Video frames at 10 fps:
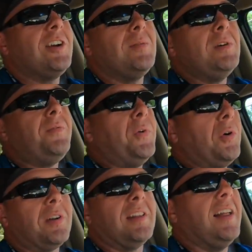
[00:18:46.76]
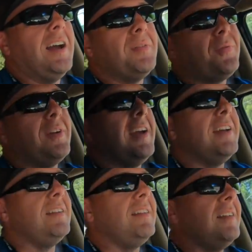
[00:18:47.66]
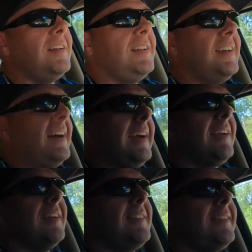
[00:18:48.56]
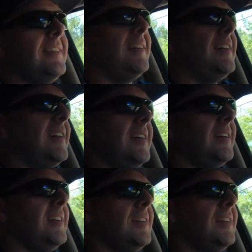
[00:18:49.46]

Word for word: trying to move forward in life, and I guess uh,